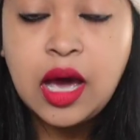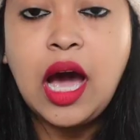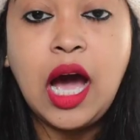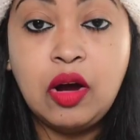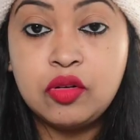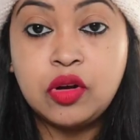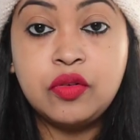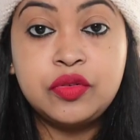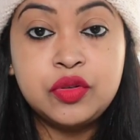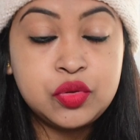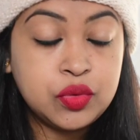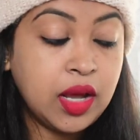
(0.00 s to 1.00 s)
out of
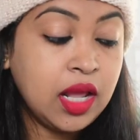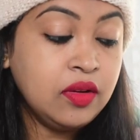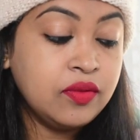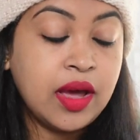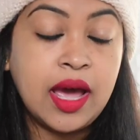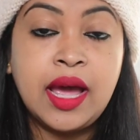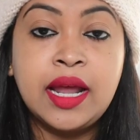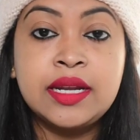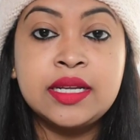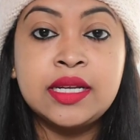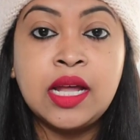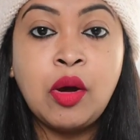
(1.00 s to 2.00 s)
12,
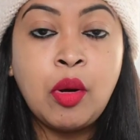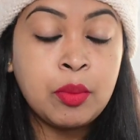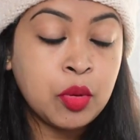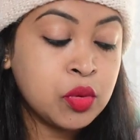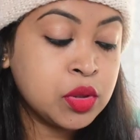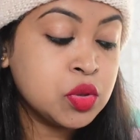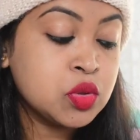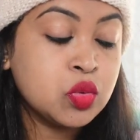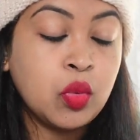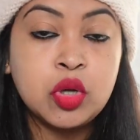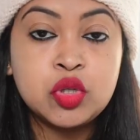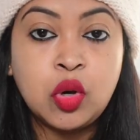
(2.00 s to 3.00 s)
and now I'm going to
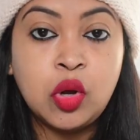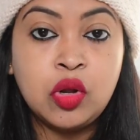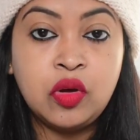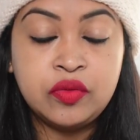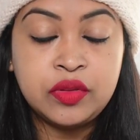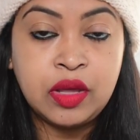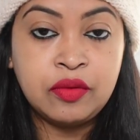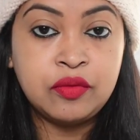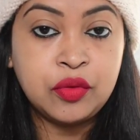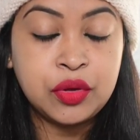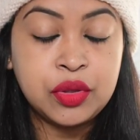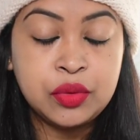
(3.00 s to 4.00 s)
swatch all of them
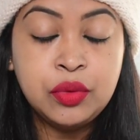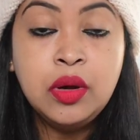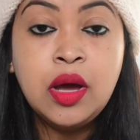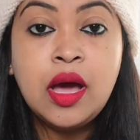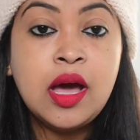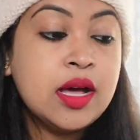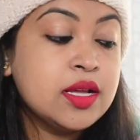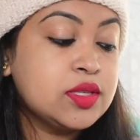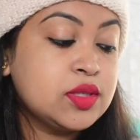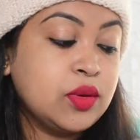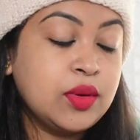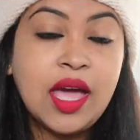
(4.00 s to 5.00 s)
for you.
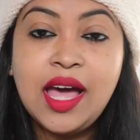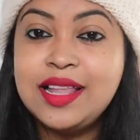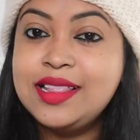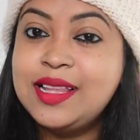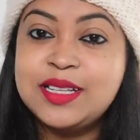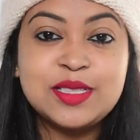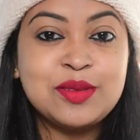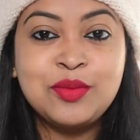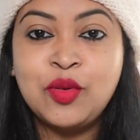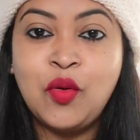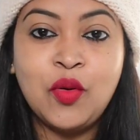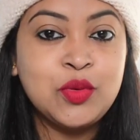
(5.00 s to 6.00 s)
So yeah, let's
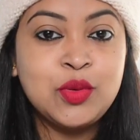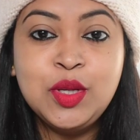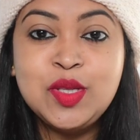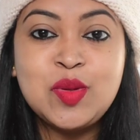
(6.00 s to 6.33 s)
move on to the